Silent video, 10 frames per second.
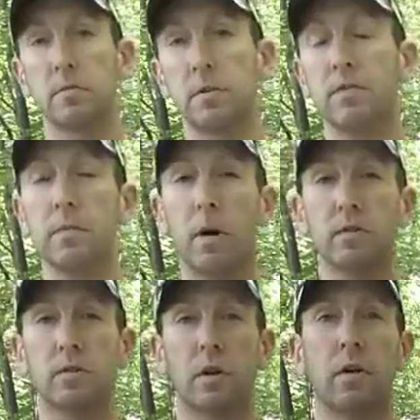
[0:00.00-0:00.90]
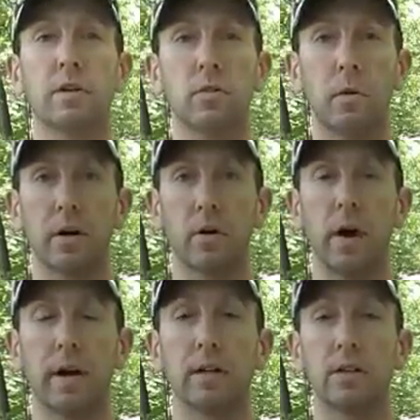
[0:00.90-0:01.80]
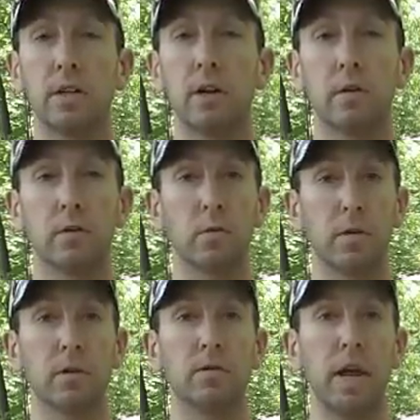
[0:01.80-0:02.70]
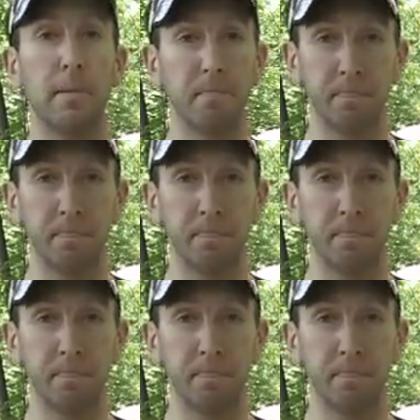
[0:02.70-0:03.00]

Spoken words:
different parts of trail running, so I wanted to go ahead and share those with you today.